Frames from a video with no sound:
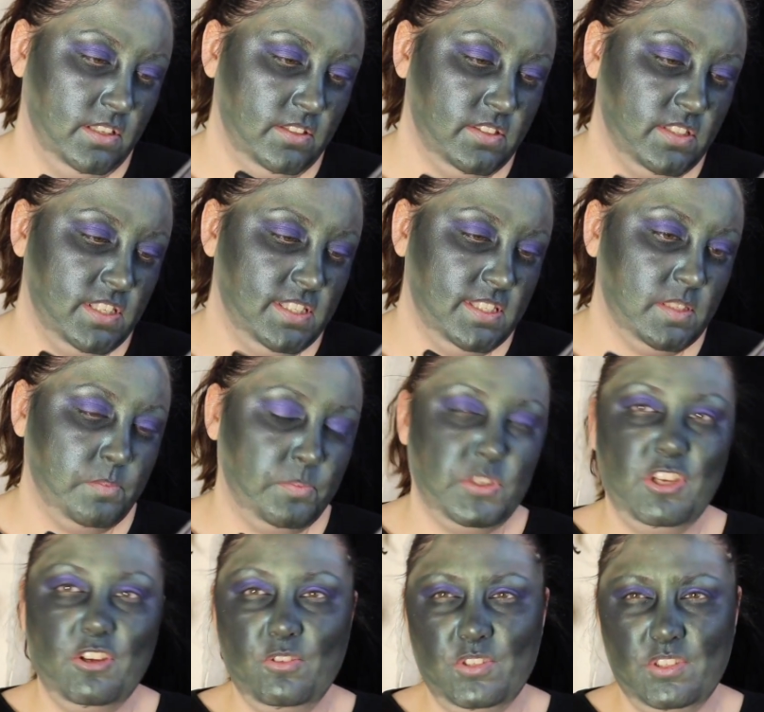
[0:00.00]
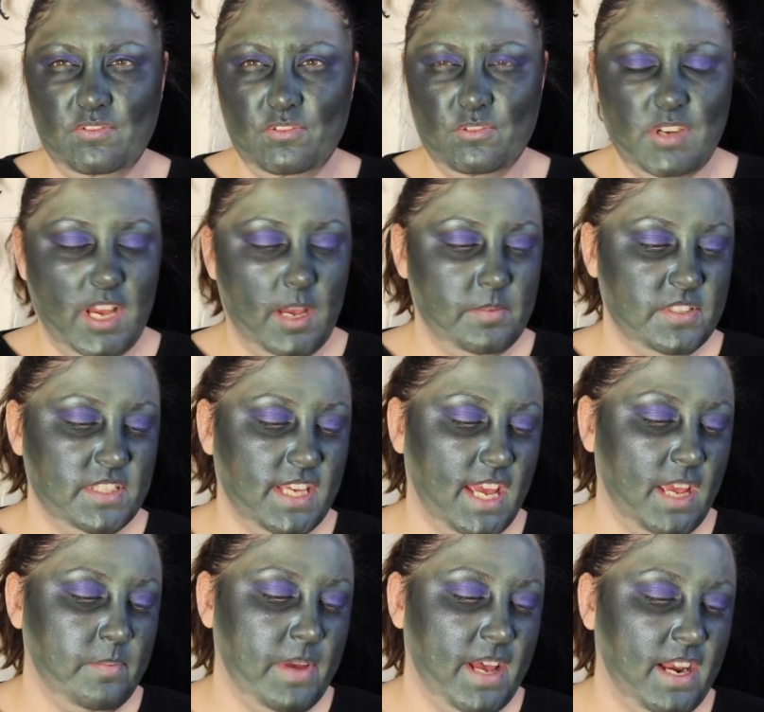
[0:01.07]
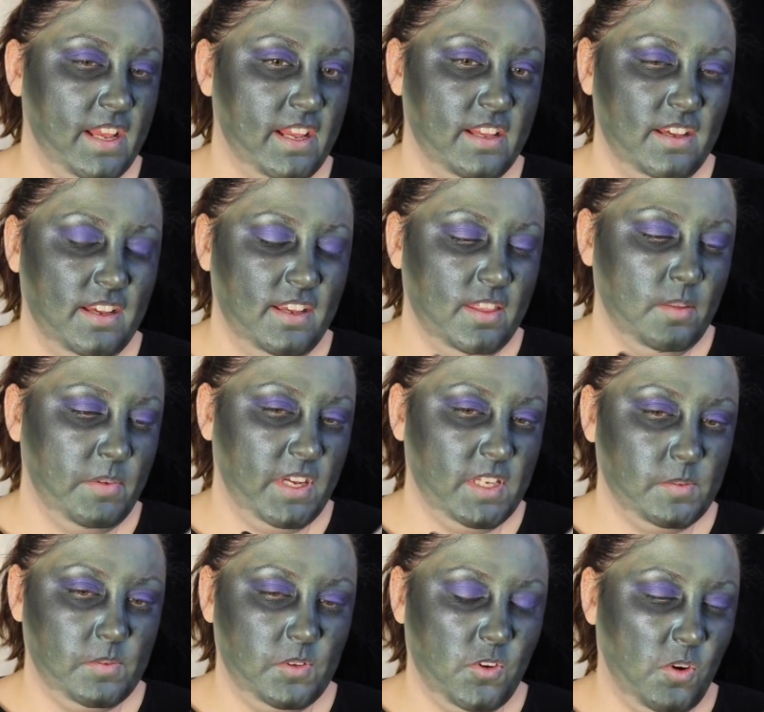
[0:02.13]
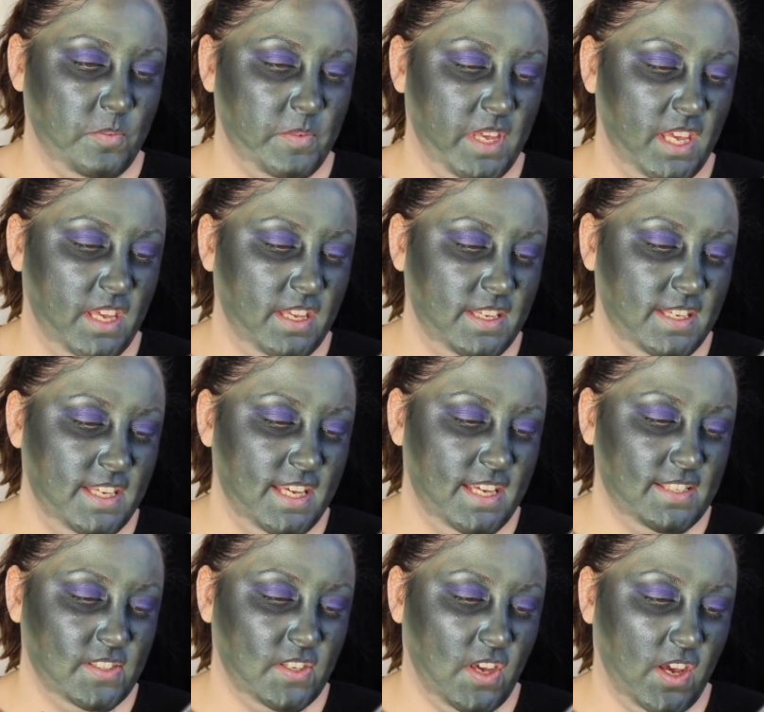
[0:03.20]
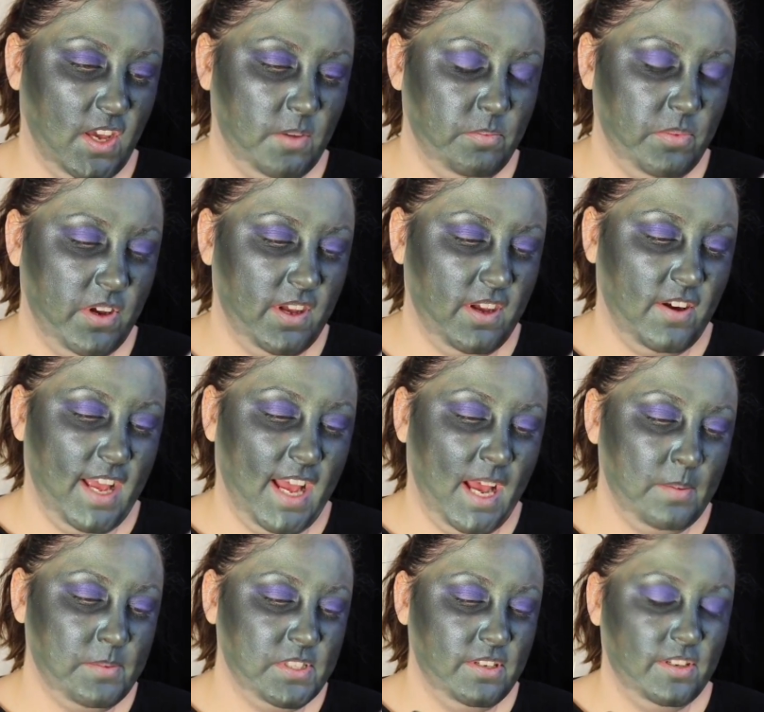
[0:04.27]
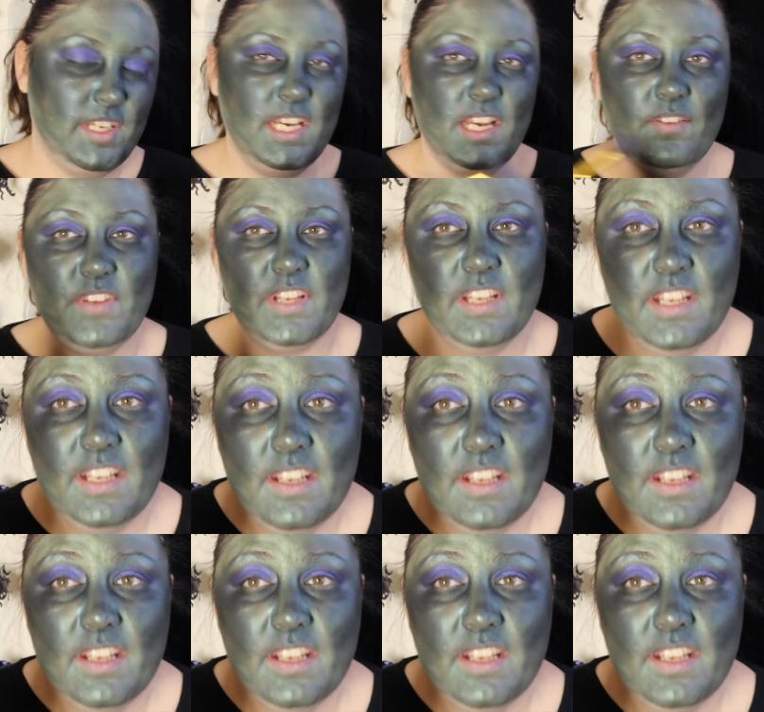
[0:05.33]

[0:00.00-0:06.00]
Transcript: So this is a beautiful Urban Decay palette that my husband got me years ago, but I absolutely love it.